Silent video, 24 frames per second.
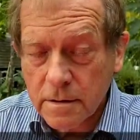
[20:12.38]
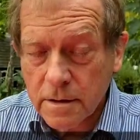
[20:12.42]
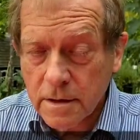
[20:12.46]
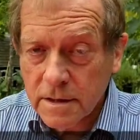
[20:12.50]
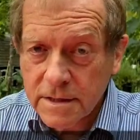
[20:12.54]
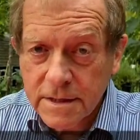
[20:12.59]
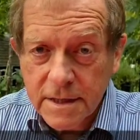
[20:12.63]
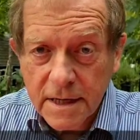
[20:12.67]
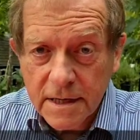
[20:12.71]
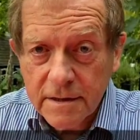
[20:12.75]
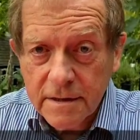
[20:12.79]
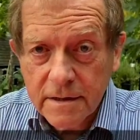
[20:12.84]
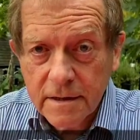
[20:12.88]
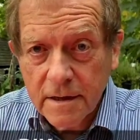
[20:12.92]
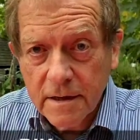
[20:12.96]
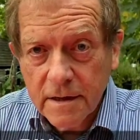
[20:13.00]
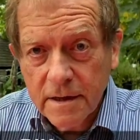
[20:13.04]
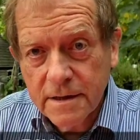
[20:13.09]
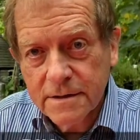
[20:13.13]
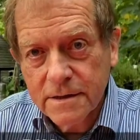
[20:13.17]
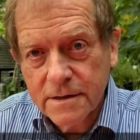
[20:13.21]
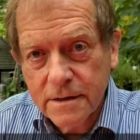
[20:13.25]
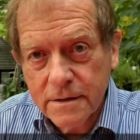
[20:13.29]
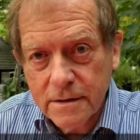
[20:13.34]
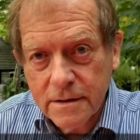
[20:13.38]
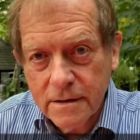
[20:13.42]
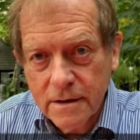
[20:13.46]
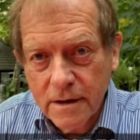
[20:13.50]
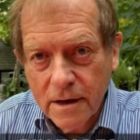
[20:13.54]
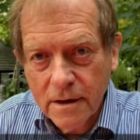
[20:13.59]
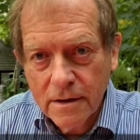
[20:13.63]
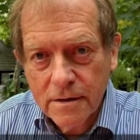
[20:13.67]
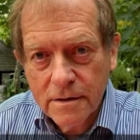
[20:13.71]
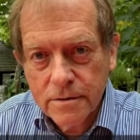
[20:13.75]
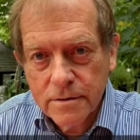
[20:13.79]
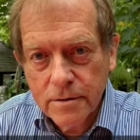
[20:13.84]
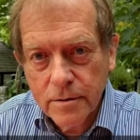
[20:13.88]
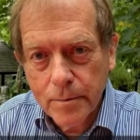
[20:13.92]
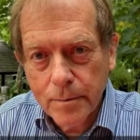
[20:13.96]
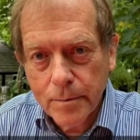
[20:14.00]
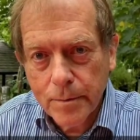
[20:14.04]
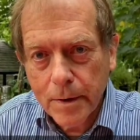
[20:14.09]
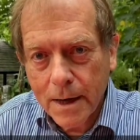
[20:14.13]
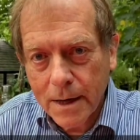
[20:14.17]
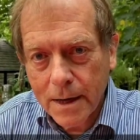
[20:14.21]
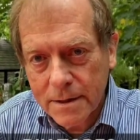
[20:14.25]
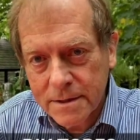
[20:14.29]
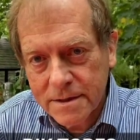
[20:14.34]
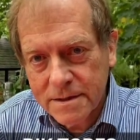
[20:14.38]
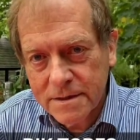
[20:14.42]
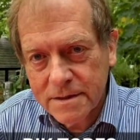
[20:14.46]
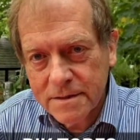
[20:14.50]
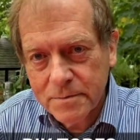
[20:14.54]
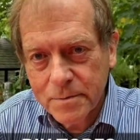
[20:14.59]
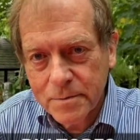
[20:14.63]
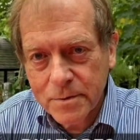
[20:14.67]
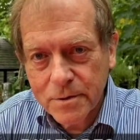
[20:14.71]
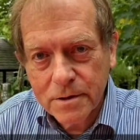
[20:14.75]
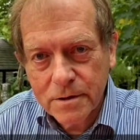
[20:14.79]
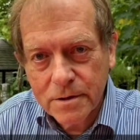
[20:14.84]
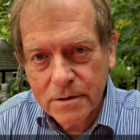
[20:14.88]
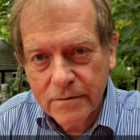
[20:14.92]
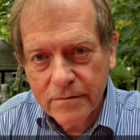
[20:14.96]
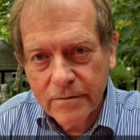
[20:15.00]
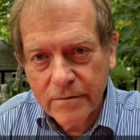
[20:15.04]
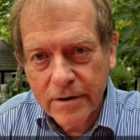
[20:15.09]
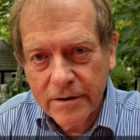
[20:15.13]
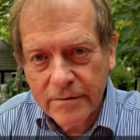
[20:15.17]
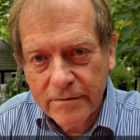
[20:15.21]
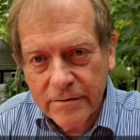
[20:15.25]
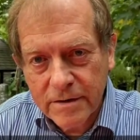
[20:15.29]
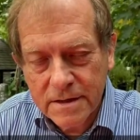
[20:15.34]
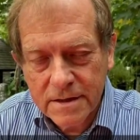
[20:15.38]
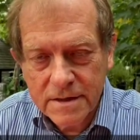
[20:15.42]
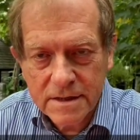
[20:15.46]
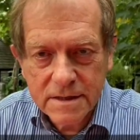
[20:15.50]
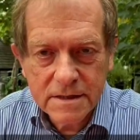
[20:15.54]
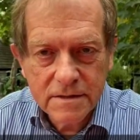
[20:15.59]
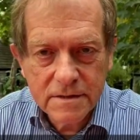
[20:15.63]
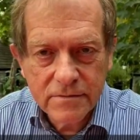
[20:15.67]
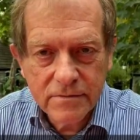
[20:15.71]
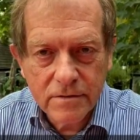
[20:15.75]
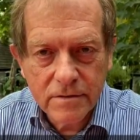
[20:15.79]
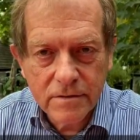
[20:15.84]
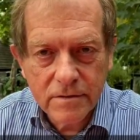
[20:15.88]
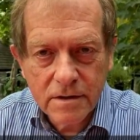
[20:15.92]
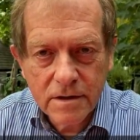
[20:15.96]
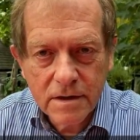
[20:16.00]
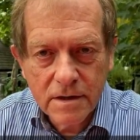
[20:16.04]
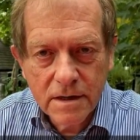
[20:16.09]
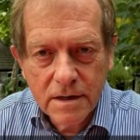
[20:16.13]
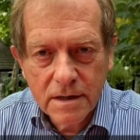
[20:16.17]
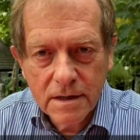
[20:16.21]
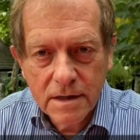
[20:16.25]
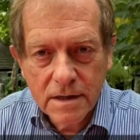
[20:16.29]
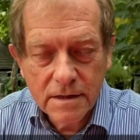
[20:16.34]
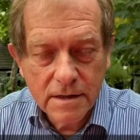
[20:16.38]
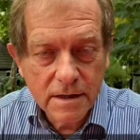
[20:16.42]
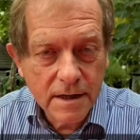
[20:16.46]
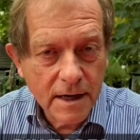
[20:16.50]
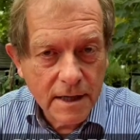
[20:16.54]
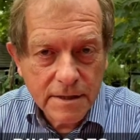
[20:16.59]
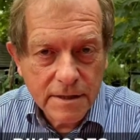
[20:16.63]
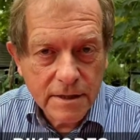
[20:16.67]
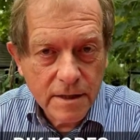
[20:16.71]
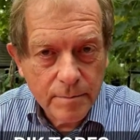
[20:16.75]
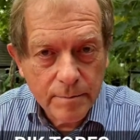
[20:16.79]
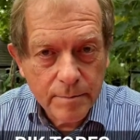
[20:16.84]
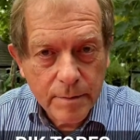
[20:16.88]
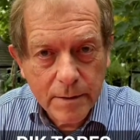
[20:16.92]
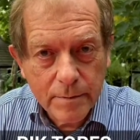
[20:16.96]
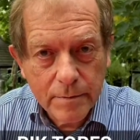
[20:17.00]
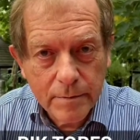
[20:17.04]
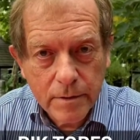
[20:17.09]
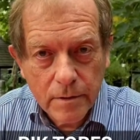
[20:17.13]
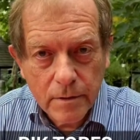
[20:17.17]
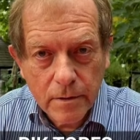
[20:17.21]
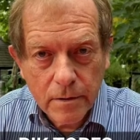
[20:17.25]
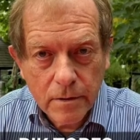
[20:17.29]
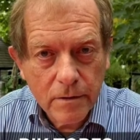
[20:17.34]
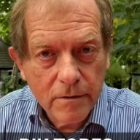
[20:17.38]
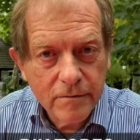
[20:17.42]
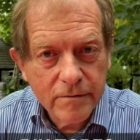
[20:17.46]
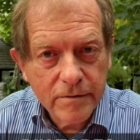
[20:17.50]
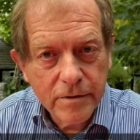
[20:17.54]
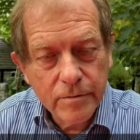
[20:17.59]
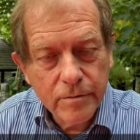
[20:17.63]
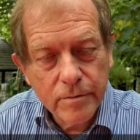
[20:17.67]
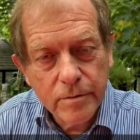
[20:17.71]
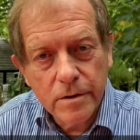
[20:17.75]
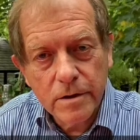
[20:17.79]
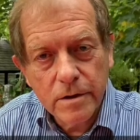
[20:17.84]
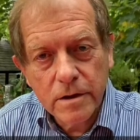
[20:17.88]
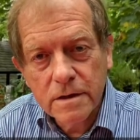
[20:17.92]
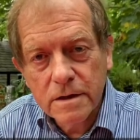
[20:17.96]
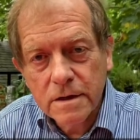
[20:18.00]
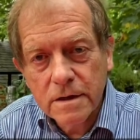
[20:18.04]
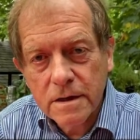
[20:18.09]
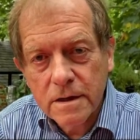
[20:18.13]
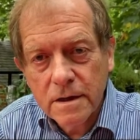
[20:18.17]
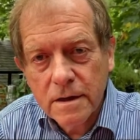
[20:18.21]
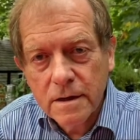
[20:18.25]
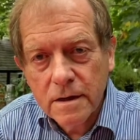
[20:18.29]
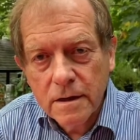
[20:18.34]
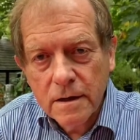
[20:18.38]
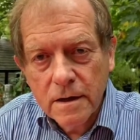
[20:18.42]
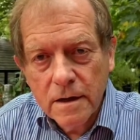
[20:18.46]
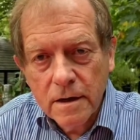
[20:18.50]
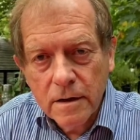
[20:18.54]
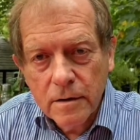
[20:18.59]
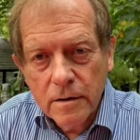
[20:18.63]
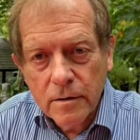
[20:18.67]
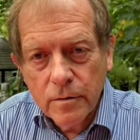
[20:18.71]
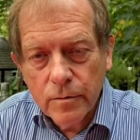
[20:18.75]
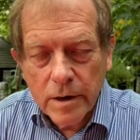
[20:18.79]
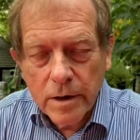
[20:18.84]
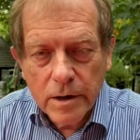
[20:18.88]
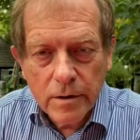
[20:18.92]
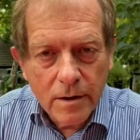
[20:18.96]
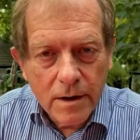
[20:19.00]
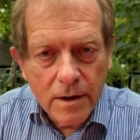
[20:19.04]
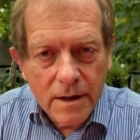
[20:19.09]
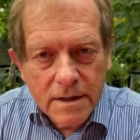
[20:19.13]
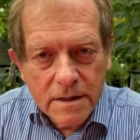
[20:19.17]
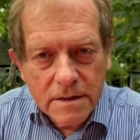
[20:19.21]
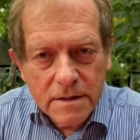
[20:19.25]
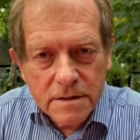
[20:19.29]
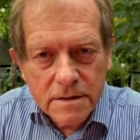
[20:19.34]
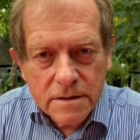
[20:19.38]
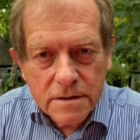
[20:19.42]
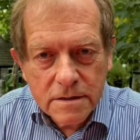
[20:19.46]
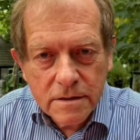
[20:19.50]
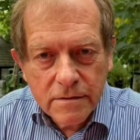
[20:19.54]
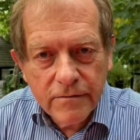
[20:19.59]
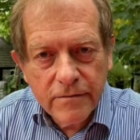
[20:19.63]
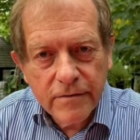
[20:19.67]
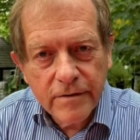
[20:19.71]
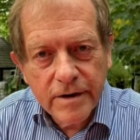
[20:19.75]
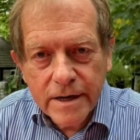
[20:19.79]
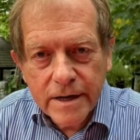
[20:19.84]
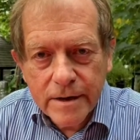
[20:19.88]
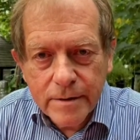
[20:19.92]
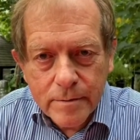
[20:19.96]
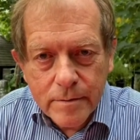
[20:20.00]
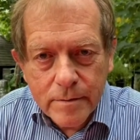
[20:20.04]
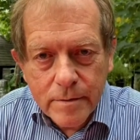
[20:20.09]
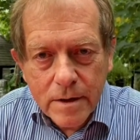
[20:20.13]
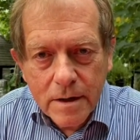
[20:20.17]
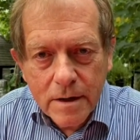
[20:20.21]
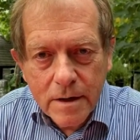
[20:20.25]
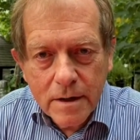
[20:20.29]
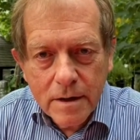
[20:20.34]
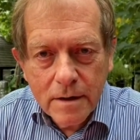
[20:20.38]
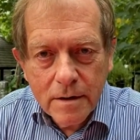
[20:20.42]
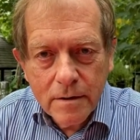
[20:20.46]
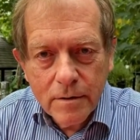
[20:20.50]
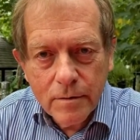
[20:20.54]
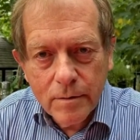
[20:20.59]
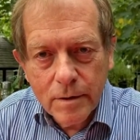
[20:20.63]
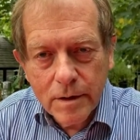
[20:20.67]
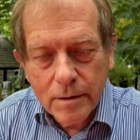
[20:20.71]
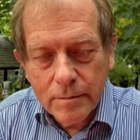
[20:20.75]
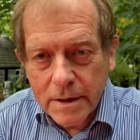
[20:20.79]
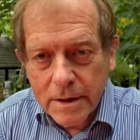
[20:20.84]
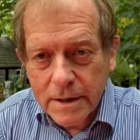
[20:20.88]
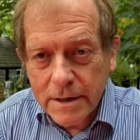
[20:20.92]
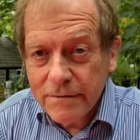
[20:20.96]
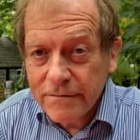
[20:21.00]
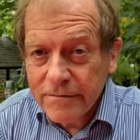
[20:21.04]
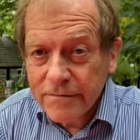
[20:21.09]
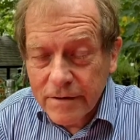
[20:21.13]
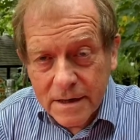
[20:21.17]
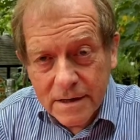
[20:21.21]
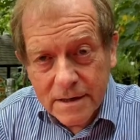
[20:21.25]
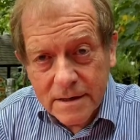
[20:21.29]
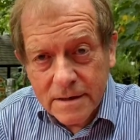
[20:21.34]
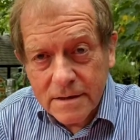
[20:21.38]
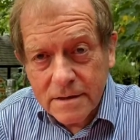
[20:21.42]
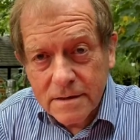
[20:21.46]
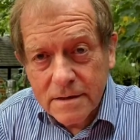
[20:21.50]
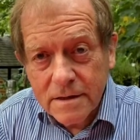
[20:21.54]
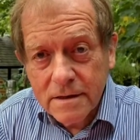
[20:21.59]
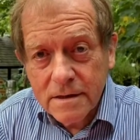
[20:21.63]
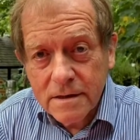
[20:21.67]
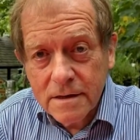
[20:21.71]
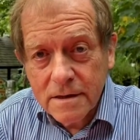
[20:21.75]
The center is an unsurpassed point of reference for international people all over the world, where religious freedom will be defended,